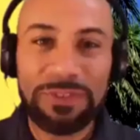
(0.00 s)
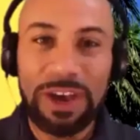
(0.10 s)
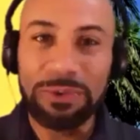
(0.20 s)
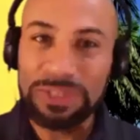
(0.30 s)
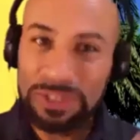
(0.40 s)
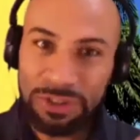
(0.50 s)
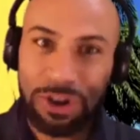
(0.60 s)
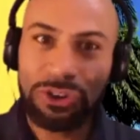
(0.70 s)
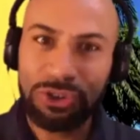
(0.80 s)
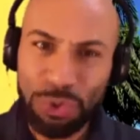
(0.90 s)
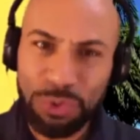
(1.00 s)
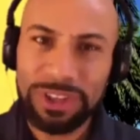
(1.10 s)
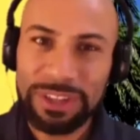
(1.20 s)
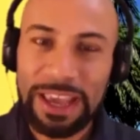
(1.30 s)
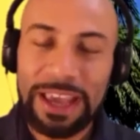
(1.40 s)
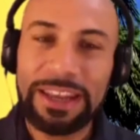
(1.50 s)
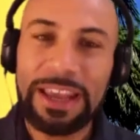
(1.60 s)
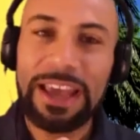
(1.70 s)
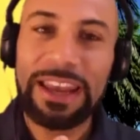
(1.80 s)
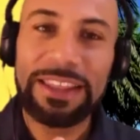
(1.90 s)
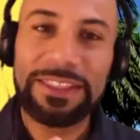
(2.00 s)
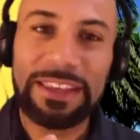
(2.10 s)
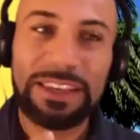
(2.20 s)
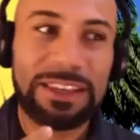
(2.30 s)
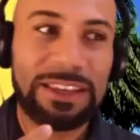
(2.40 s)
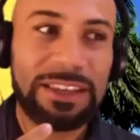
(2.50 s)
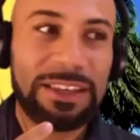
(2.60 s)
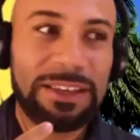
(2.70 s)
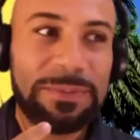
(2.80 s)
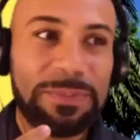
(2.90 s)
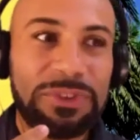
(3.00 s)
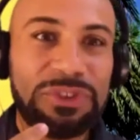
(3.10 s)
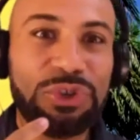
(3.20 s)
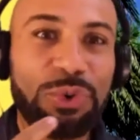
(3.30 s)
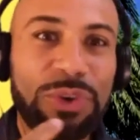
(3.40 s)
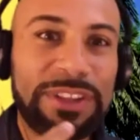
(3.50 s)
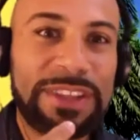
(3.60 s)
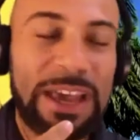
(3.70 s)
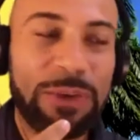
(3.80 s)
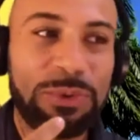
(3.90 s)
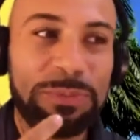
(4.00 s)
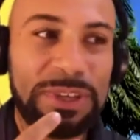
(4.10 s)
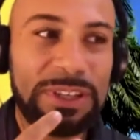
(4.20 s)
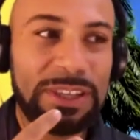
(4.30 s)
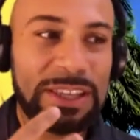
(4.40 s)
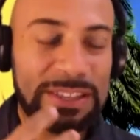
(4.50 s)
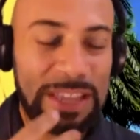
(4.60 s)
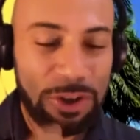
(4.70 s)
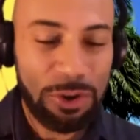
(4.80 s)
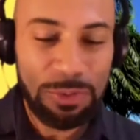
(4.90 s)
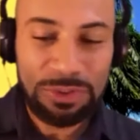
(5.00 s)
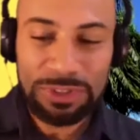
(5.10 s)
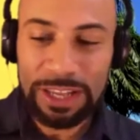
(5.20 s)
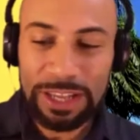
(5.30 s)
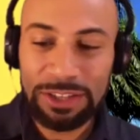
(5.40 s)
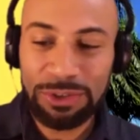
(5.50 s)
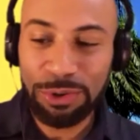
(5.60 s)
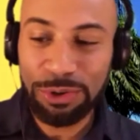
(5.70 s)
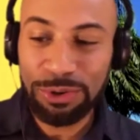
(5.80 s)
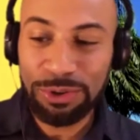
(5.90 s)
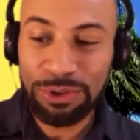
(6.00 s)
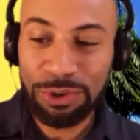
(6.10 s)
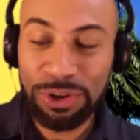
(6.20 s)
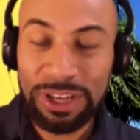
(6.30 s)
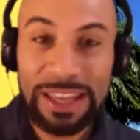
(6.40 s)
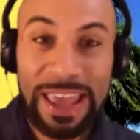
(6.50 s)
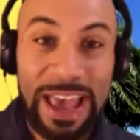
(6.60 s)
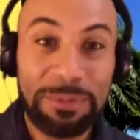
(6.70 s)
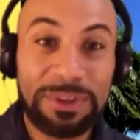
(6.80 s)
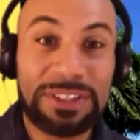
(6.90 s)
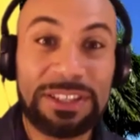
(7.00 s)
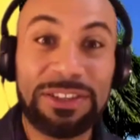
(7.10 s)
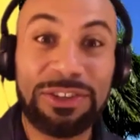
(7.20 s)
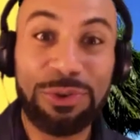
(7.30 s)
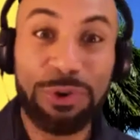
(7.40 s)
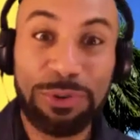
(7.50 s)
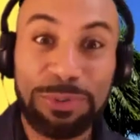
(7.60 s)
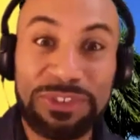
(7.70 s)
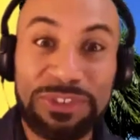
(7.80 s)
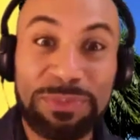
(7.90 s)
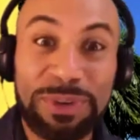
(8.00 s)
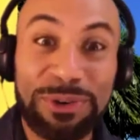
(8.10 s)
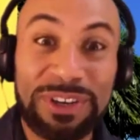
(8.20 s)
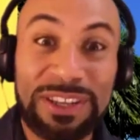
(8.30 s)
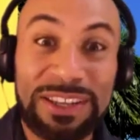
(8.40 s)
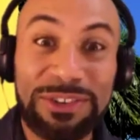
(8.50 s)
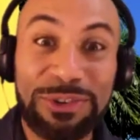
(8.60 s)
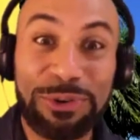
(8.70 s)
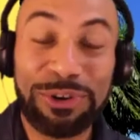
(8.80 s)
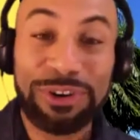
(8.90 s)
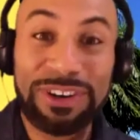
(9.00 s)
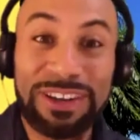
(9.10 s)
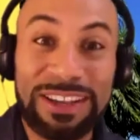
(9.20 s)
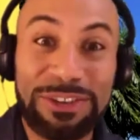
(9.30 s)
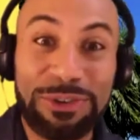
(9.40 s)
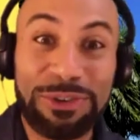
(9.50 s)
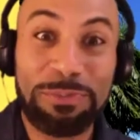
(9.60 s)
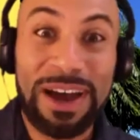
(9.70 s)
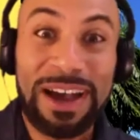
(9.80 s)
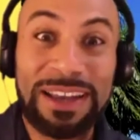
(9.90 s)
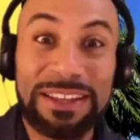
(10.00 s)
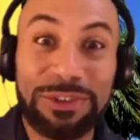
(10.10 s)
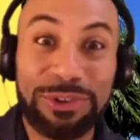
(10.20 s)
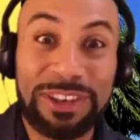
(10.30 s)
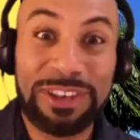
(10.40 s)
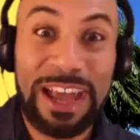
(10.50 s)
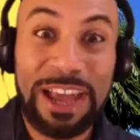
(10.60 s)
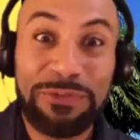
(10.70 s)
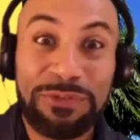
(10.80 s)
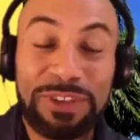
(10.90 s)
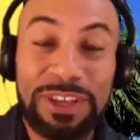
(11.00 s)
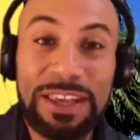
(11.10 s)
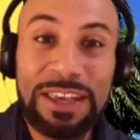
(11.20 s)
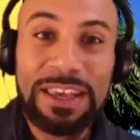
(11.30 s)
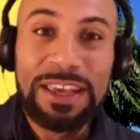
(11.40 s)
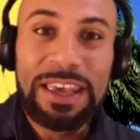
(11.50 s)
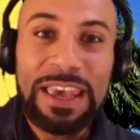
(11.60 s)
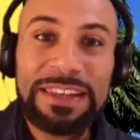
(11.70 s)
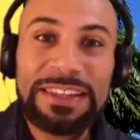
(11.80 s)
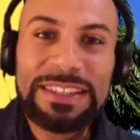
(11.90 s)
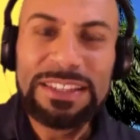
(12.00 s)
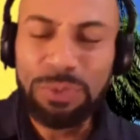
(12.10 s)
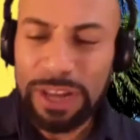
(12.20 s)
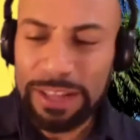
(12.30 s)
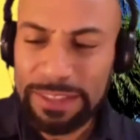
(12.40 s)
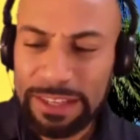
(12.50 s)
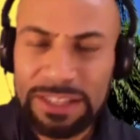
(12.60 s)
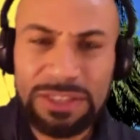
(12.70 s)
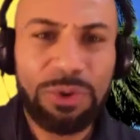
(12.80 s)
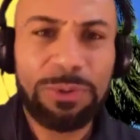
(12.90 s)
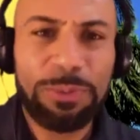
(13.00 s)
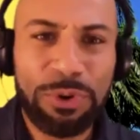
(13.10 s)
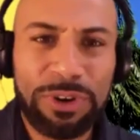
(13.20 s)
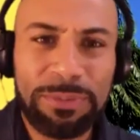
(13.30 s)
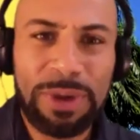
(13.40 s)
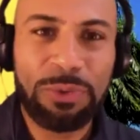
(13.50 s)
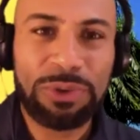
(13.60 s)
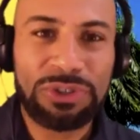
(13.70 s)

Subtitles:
was to start doing that, and I think doing that would be, it's like almost like you're inhabiting the Yoruba spirit in your body, in your life, and this is what I think is so important about what you're